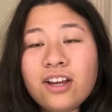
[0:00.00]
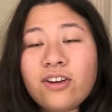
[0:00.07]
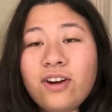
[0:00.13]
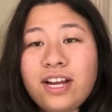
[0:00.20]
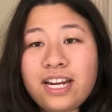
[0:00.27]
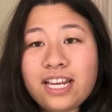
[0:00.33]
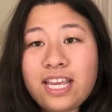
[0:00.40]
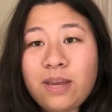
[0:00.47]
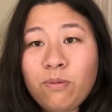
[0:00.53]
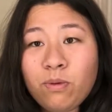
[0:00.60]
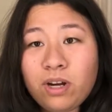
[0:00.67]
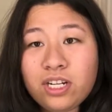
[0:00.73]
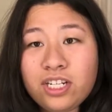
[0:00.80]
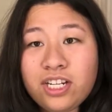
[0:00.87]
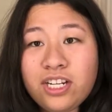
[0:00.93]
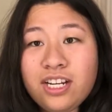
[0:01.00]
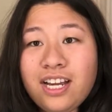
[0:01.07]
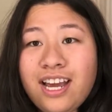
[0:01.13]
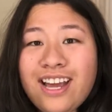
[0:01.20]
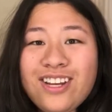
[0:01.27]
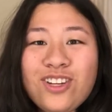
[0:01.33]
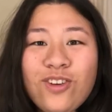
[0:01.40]
go ahead and keep
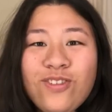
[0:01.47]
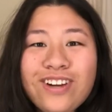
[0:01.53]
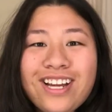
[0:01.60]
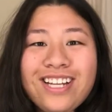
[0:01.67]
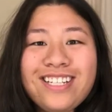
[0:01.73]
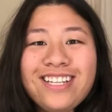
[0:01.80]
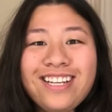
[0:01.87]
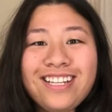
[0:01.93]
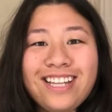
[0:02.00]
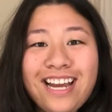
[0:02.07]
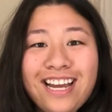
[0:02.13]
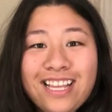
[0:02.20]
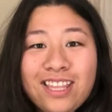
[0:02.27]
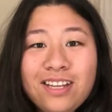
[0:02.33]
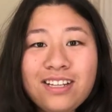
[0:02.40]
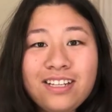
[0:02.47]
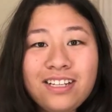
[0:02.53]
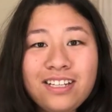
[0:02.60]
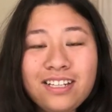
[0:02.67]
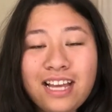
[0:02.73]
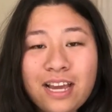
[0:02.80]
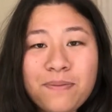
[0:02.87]
watching. And don't forget to like the
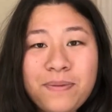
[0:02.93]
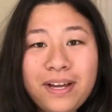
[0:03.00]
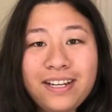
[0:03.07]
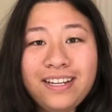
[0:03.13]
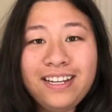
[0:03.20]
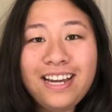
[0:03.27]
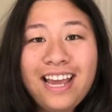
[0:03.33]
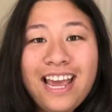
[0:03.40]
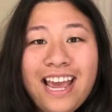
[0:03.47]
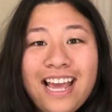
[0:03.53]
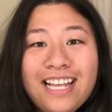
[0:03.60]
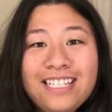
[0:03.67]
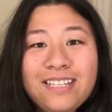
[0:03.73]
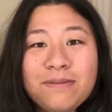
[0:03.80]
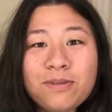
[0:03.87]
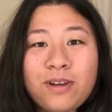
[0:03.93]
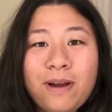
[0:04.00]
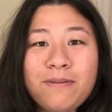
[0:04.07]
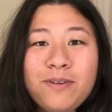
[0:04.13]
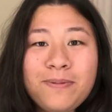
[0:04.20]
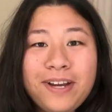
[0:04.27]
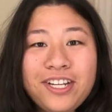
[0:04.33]
like button and
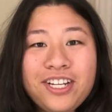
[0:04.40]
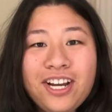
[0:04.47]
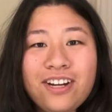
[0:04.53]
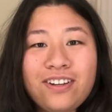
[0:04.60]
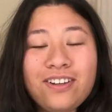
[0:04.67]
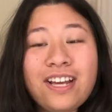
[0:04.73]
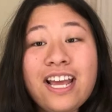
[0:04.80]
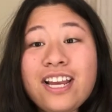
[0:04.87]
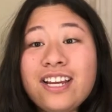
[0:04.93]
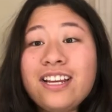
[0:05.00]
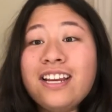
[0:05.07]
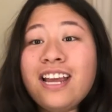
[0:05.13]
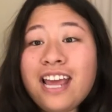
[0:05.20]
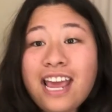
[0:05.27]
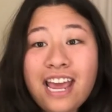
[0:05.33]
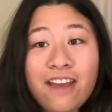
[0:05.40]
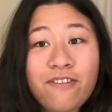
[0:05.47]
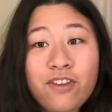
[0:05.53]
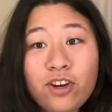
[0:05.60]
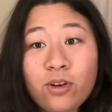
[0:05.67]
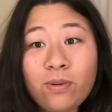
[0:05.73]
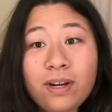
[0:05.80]
subscribe to my channel. And if
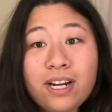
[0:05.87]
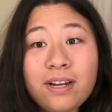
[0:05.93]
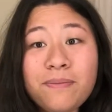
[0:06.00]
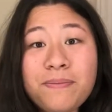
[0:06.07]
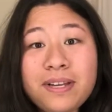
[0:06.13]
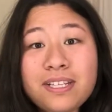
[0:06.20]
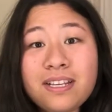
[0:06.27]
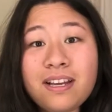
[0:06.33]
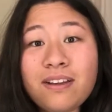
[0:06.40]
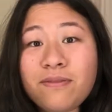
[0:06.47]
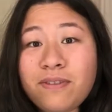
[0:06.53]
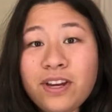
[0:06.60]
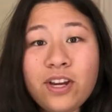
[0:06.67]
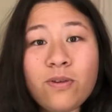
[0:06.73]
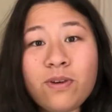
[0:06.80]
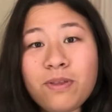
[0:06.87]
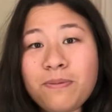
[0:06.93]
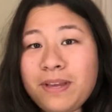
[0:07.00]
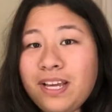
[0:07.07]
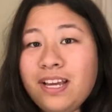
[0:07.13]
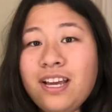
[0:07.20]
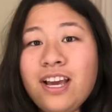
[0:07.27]
you don't wanna miss a video with
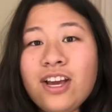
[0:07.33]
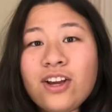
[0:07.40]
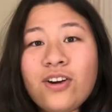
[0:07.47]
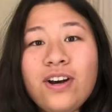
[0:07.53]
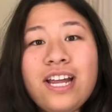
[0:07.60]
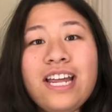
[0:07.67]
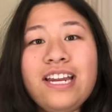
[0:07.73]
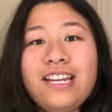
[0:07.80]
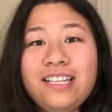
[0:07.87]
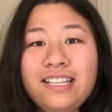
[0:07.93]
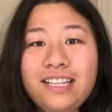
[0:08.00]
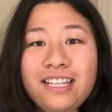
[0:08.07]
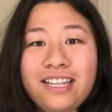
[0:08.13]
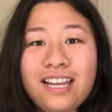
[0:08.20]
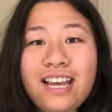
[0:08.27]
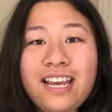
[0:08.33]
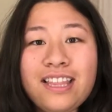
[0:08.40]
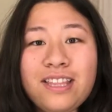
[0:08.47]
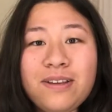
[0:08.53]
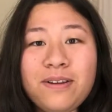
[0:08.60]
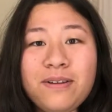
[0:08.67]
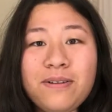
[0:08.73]
me, go ahead and
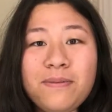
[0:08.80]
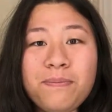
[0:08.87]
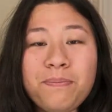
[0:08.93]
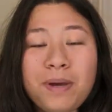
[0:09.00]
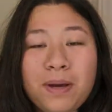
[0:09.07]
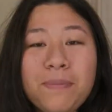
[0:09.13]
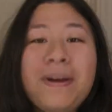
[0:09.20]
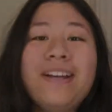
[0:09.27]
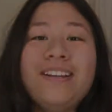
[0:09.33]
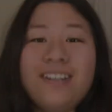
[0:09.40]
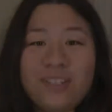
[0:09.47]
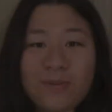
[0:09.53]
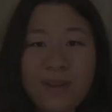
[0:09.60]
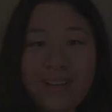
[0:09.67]
hit the bell button as